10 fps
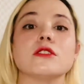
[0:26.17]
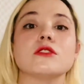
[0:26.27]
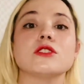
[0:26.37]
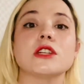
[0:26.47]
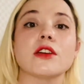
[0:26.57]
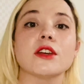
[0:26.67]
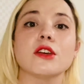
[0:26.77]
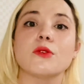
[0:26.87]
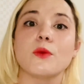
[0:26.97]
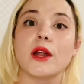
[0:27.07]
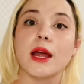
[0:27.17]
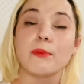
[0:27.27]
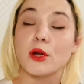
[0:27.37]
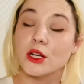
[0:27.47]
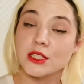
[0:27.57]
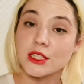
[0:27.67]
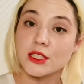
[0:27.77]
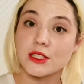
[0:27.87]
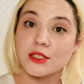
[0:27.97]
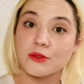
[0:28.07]
sharing what I
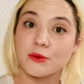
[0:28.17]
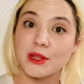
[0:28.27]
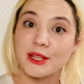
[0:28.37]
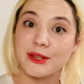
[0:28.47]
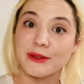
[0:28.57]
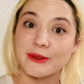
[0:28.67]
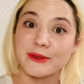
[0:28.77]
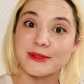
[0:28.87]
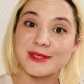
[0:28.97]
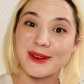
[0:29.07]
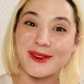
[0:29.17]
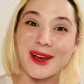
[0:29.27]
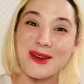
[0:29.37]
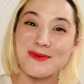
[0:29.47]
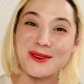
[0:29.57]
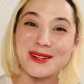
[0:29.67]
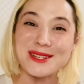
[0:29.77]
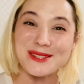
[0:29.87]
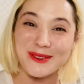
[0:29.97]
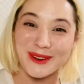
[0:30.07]
purchased with you. So I hope you
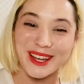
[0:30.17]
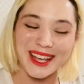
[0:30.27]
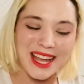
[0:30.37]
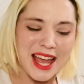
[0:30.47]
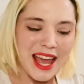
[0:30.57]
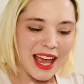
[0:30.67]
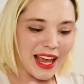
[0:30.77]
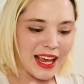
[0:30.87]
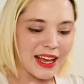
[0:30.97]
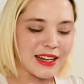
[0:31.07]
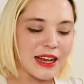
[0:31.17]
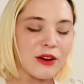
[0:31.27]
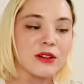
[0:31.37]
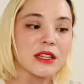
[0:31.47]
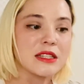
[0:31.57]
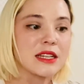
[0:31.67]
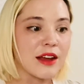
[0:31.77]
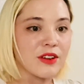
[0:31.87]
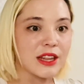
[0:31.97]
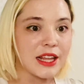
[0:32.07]
enjoy, and I'll list
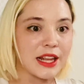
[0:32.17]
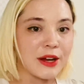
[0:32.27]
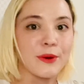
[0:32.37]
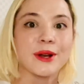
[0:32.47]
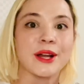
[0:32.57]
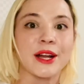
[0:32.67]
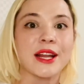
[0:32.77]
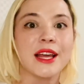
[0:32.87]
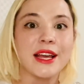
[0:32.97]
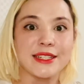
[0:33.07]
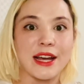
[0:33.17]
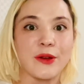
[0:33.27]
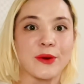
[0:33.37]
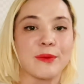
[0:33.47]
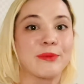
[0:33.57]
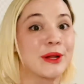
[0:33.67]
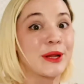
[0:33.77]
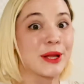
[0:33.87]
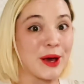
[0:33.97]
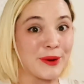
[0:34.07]
everything that I ordered down
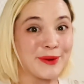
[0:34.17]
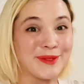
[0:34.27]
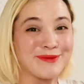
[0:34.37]
below.